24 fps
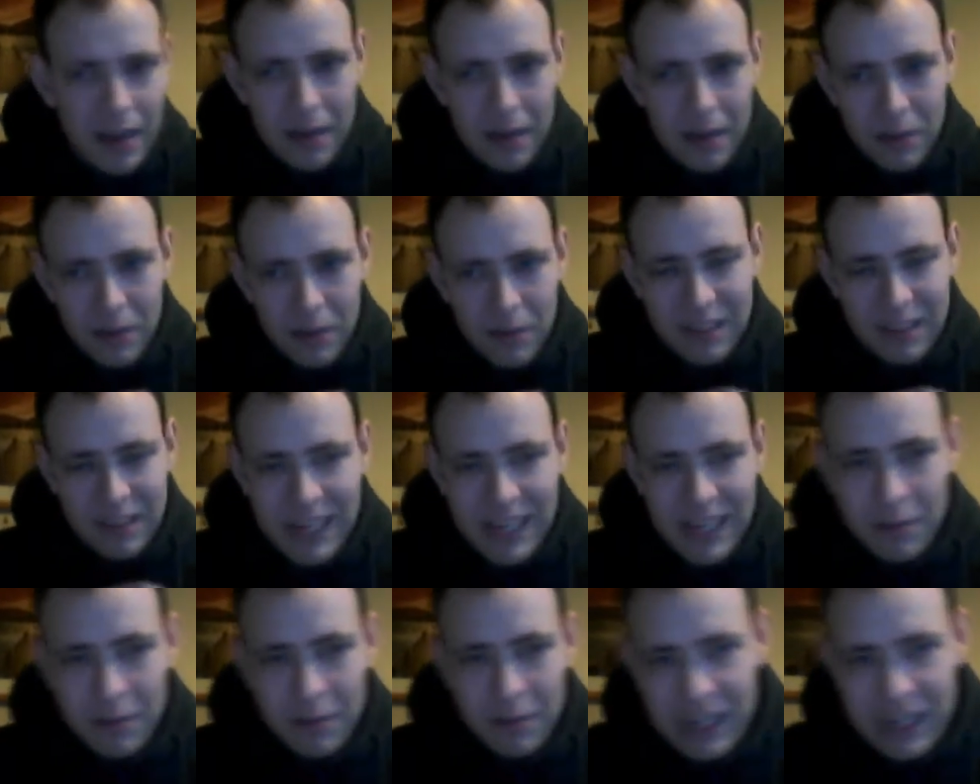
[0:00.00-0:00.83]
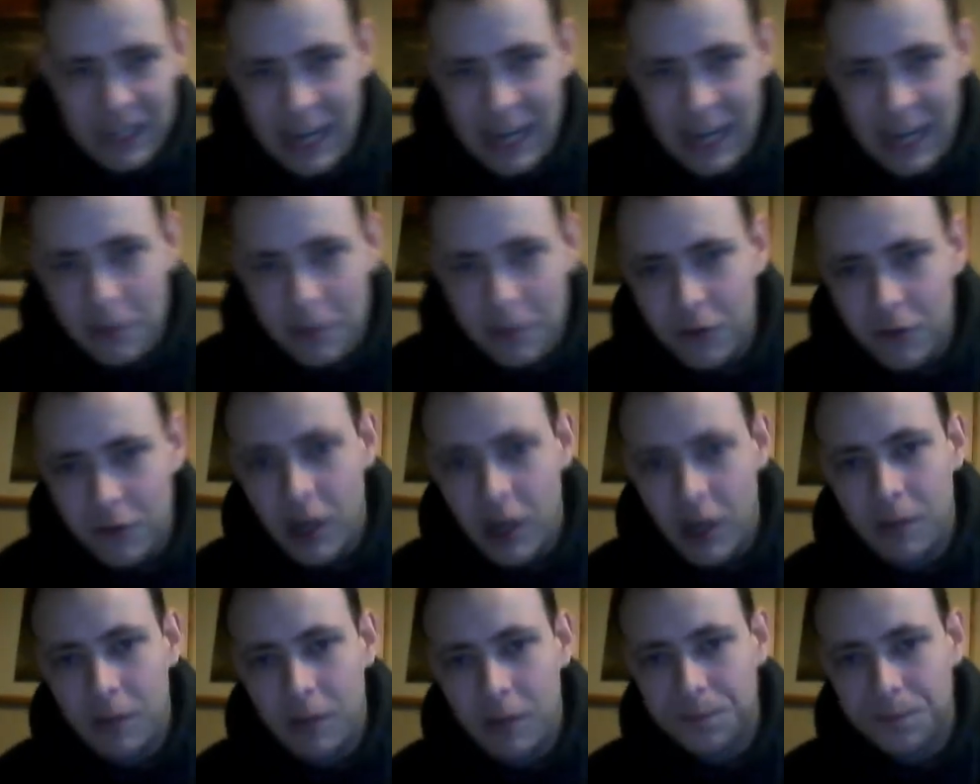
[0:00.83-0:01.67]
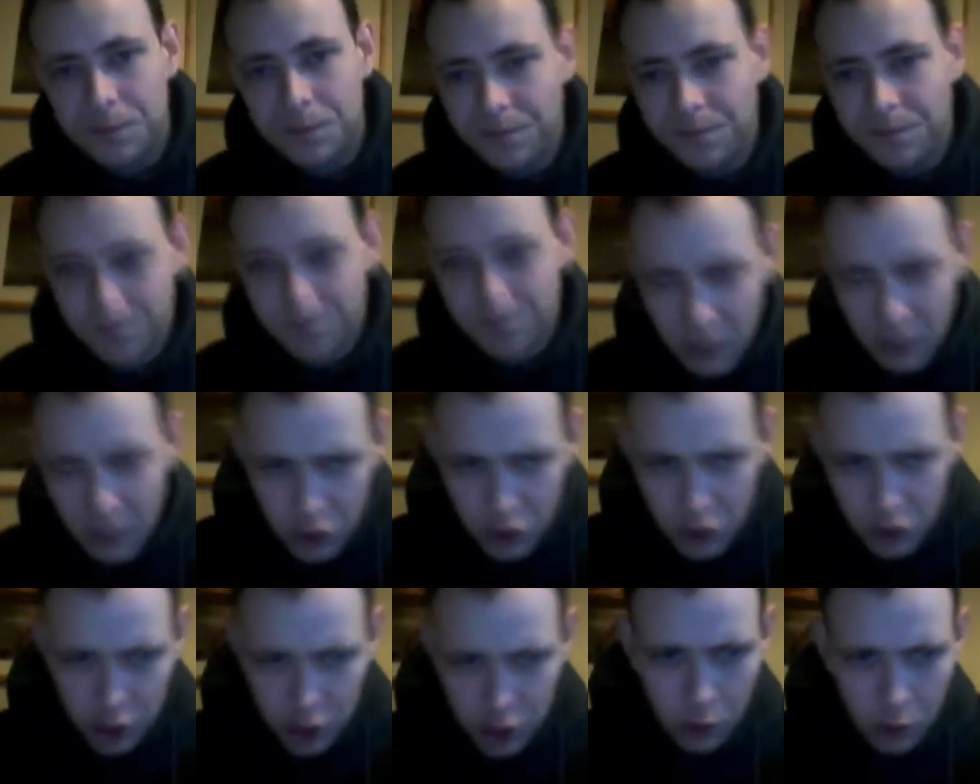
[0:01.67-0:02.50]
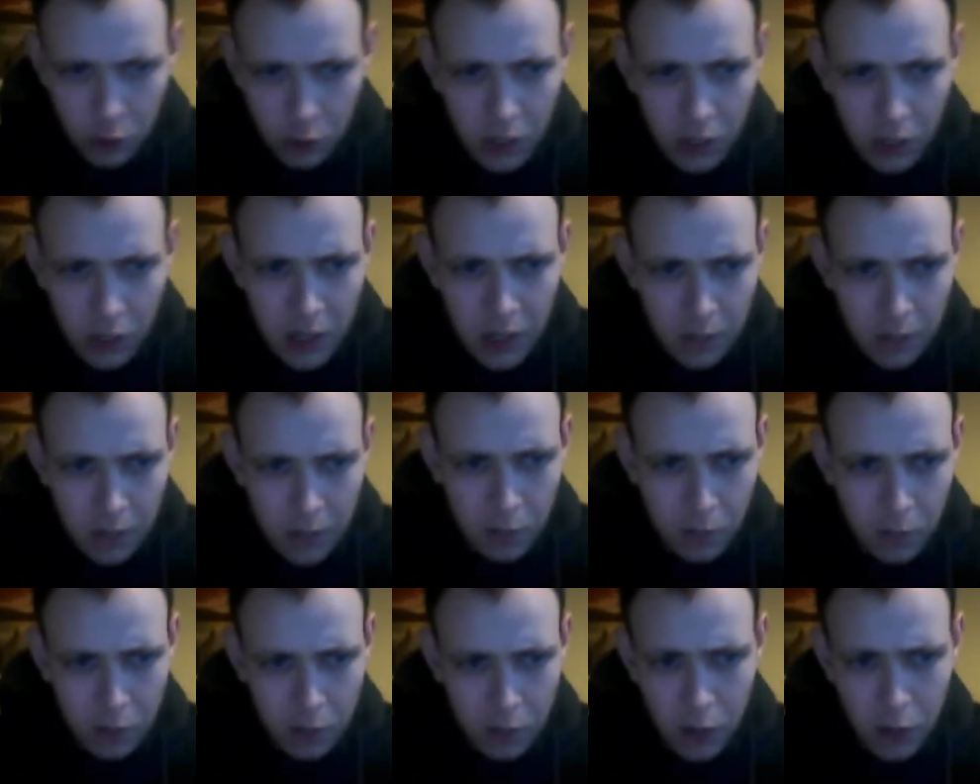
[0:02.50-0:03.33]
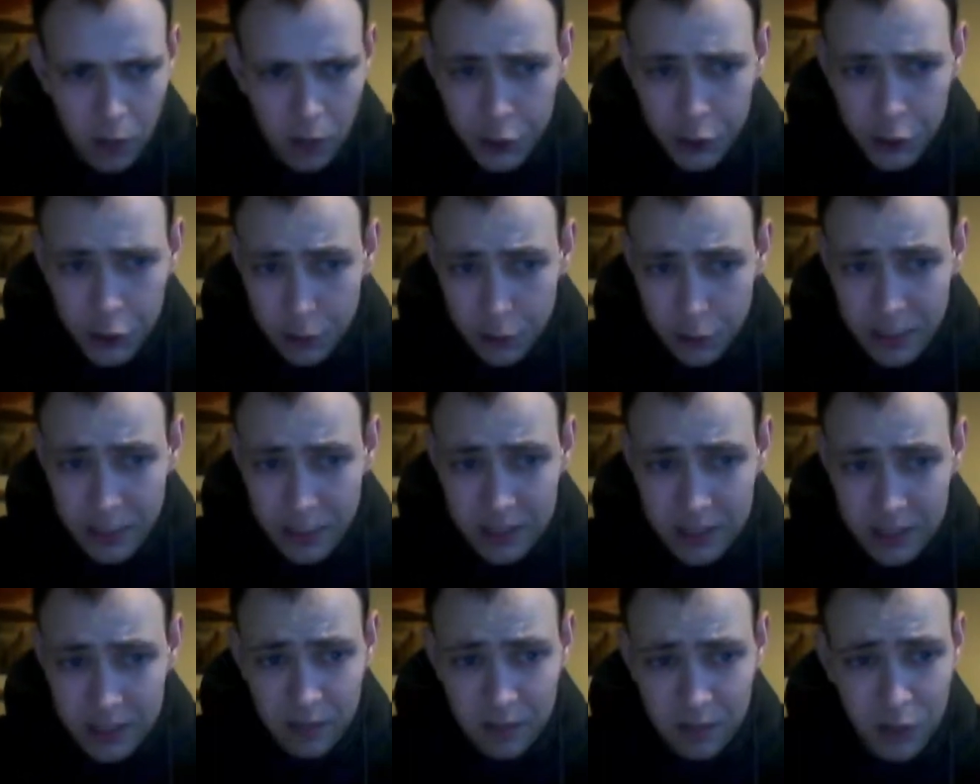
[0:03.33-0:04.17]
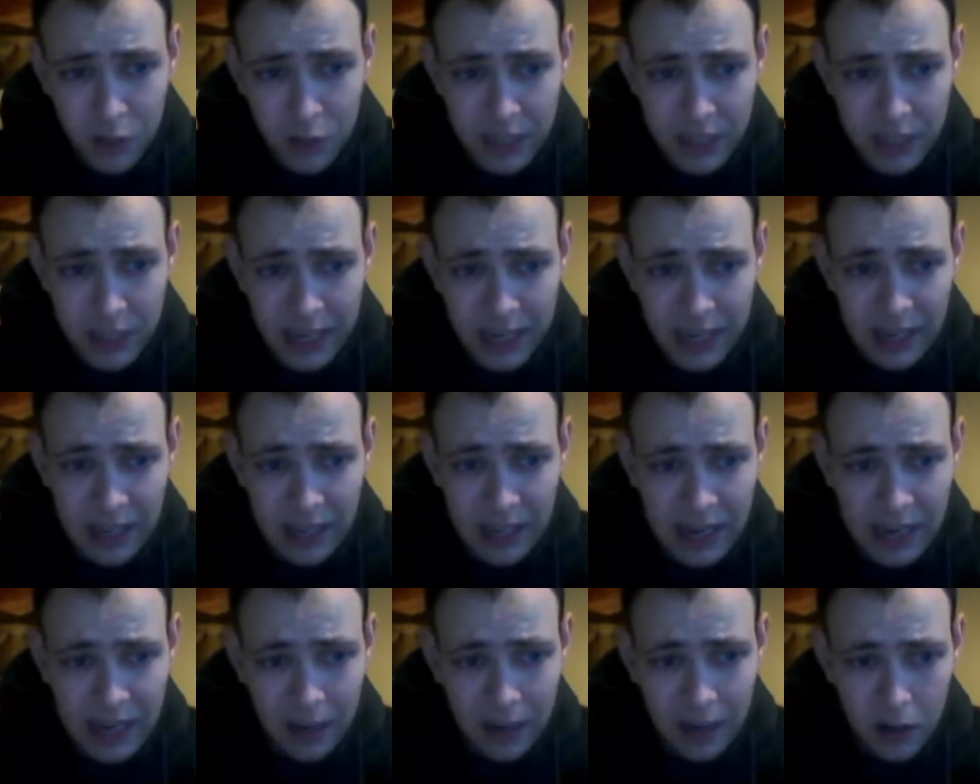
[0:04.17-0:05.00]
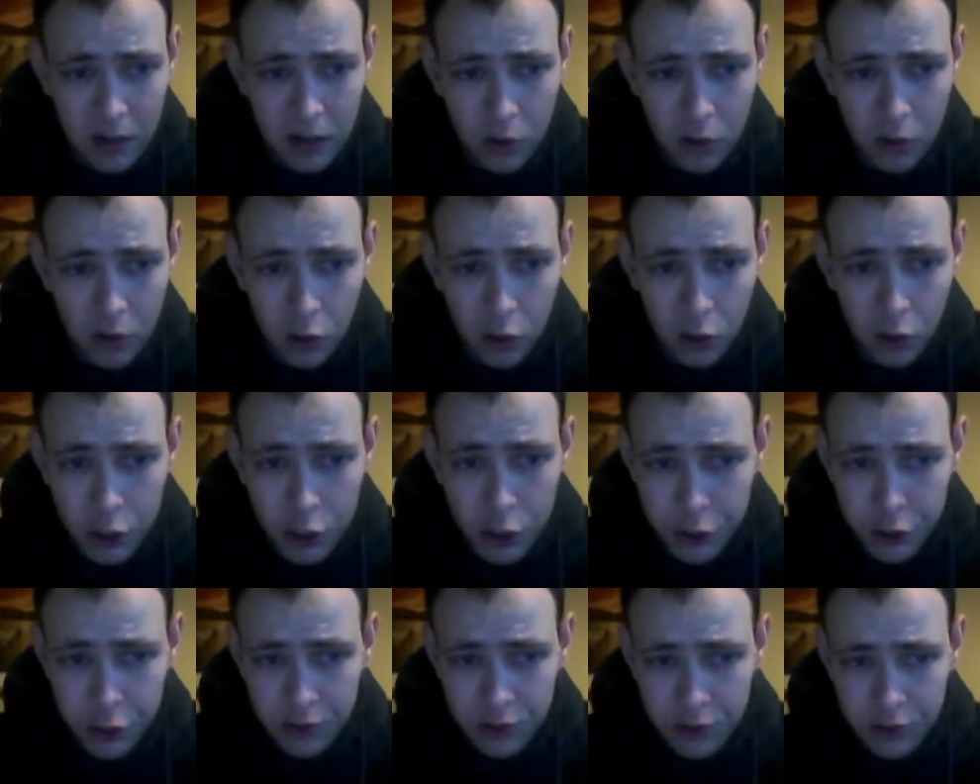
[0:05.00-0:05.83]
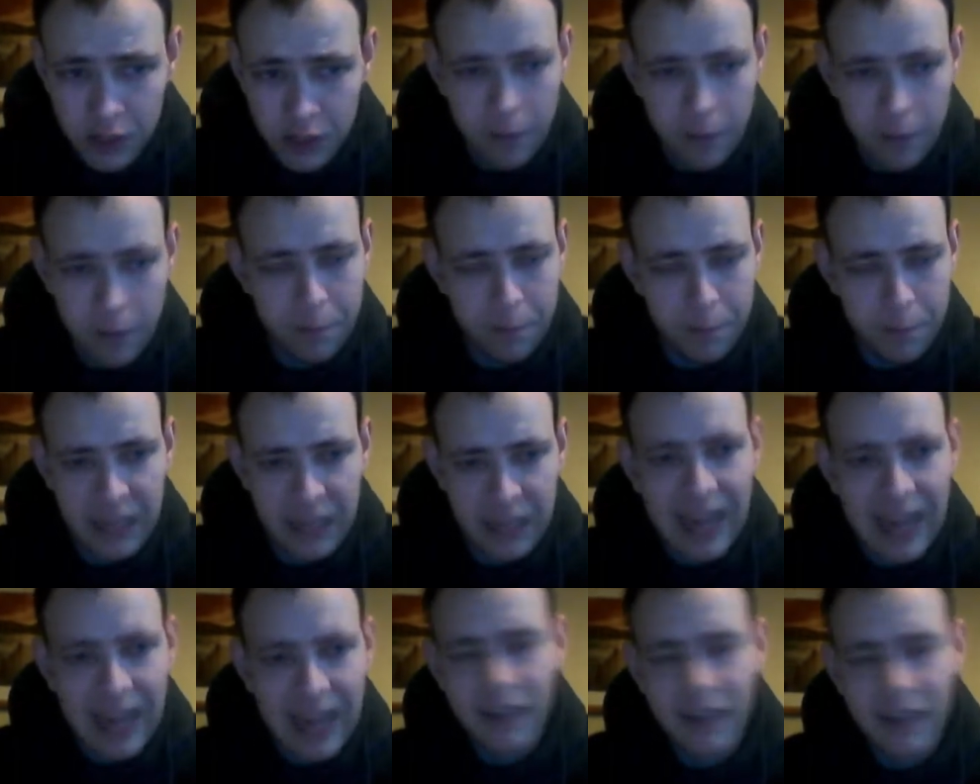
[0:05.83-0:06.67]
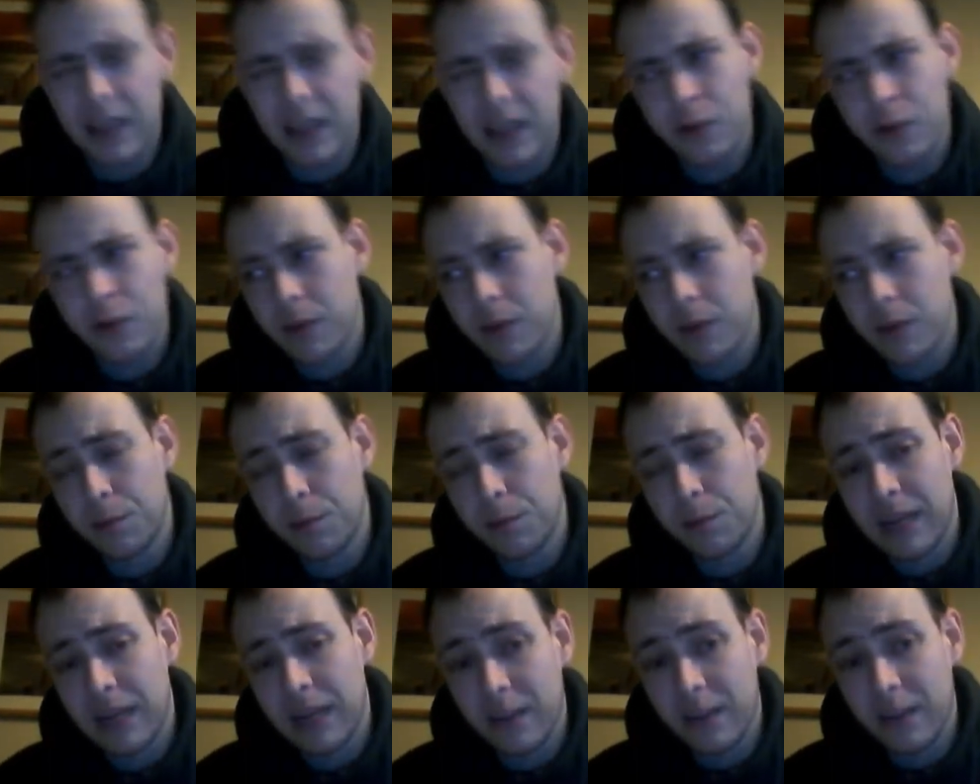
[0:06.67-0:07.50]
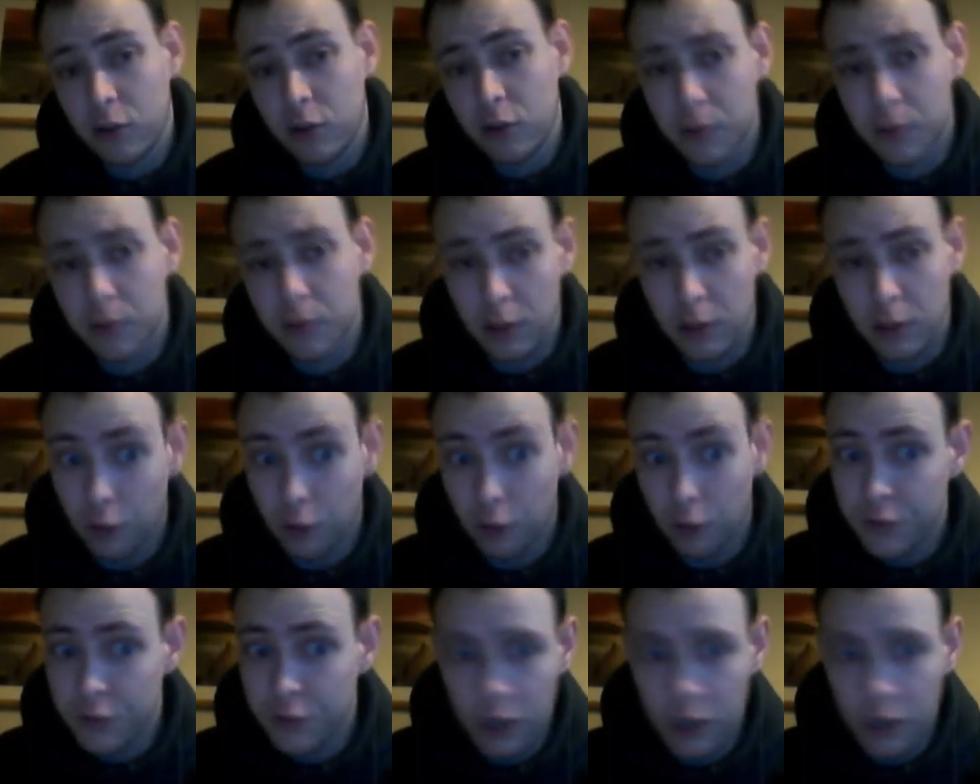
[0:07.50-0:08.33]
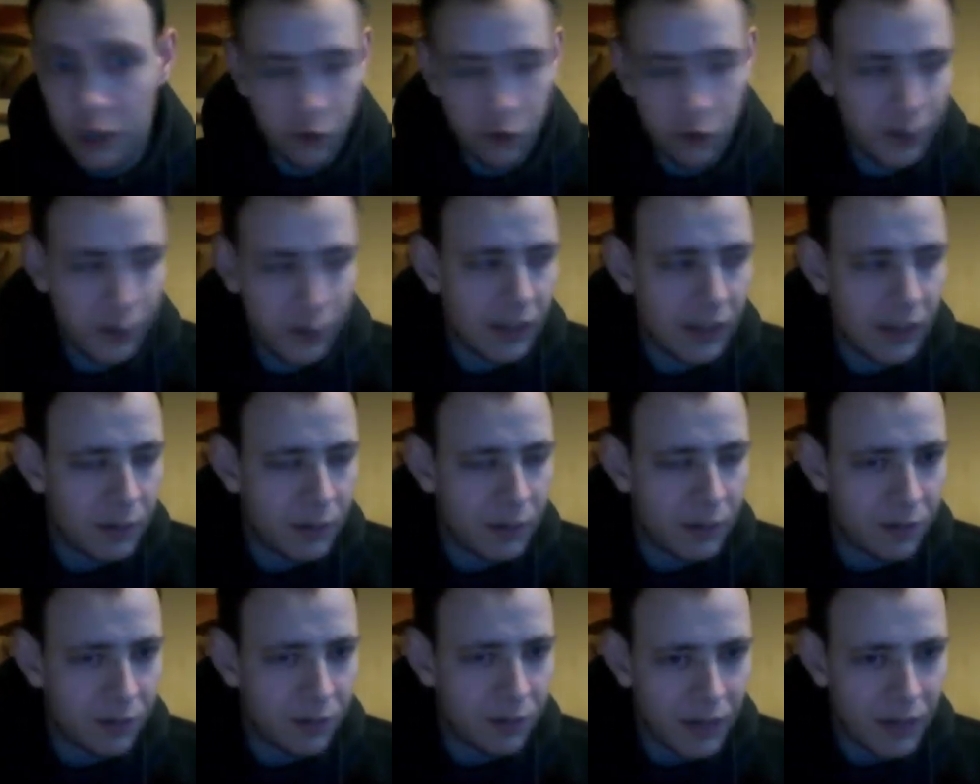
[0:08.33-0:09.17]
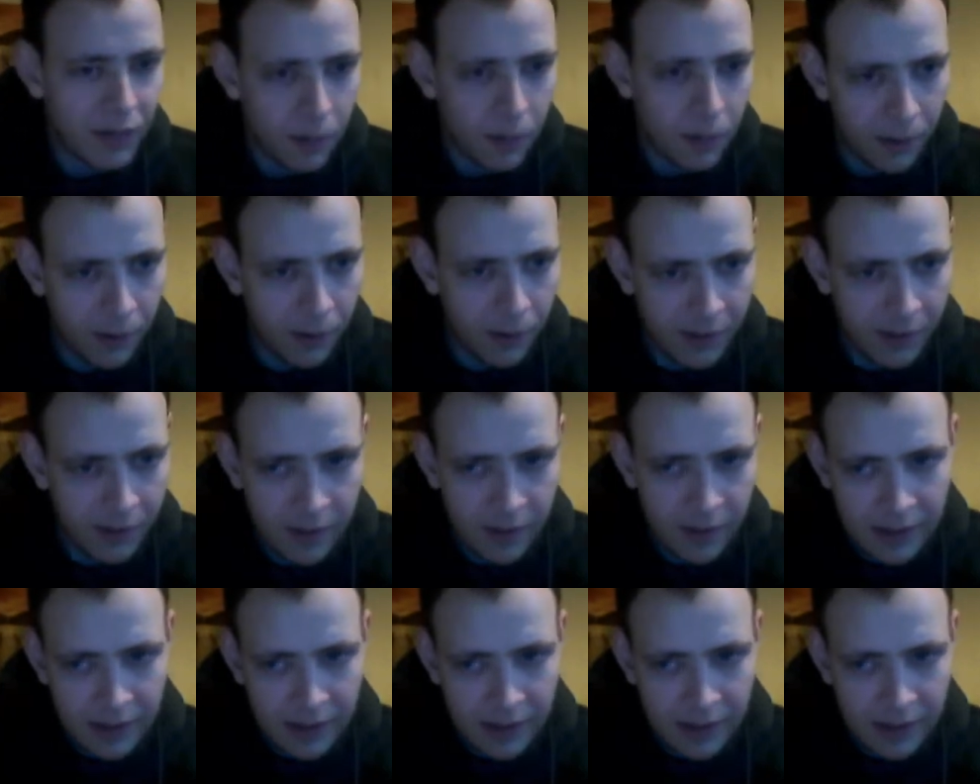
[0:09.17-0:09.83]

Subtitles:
but at the same time you've got slower, more emotional pieces of music here like Oceans, Black, the incredible Black, the ultimate love song really when you think about it,